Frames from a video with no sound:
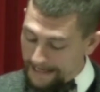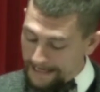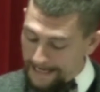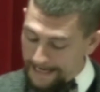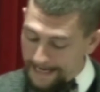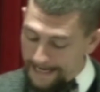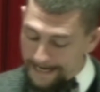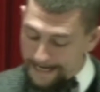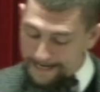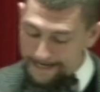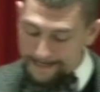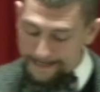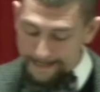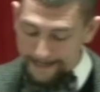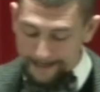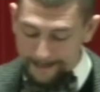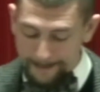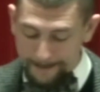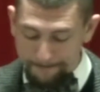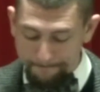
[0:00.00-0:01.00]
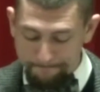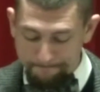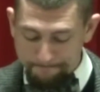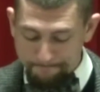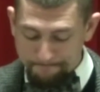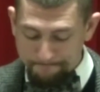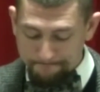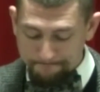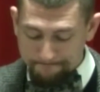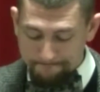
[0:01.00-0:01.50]
And um,
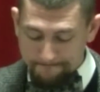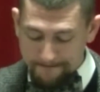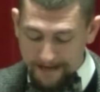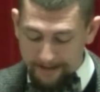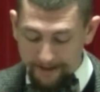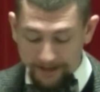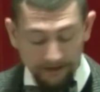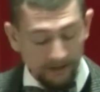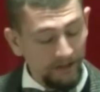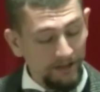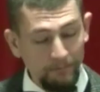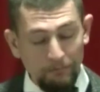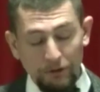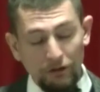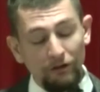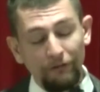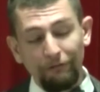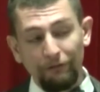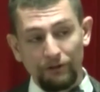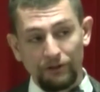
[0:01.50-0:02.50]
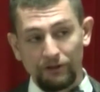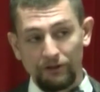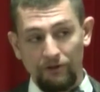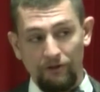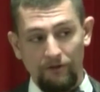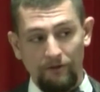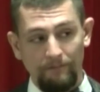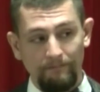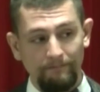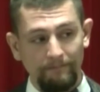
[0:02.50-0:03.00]
this is a beautiful
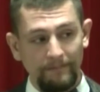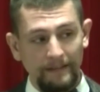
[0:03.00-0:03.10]
psalm